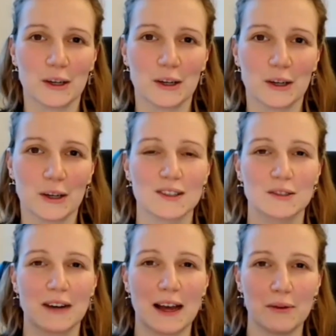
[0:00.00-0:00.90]
questions
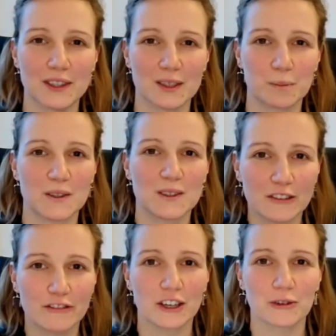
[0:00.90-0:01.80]
around a
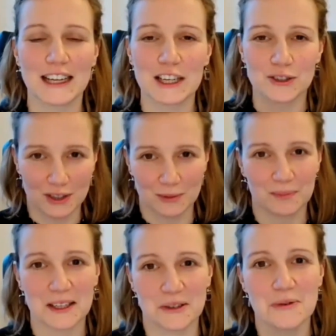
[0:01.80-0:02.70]
specific relationship
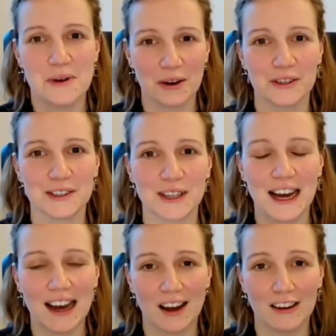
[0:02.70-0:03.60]
that you are going to
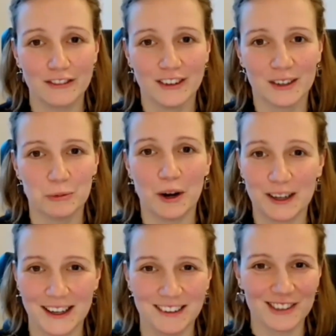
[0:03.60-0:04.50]
have,
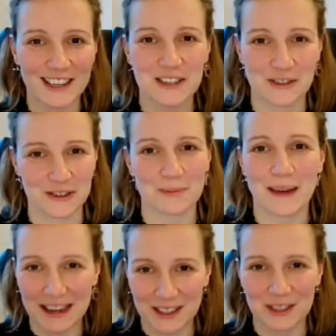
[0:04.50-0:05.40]
working relationship
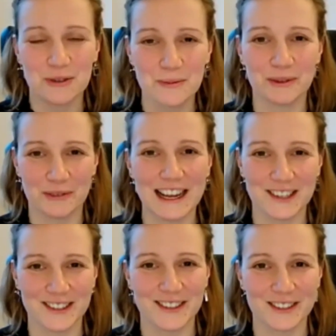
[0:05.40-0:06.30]
and human
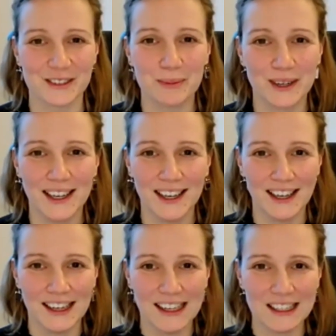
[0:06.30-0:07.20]
relationship.
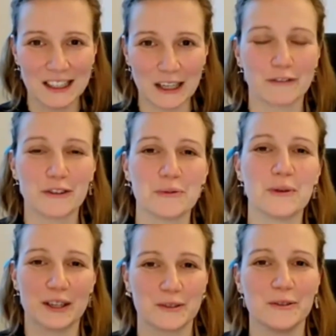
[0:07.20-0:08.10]
if you
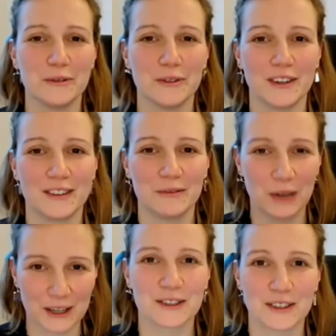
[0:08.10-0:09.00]
were to
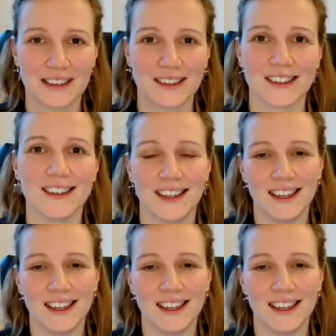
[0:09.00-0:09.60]
work together.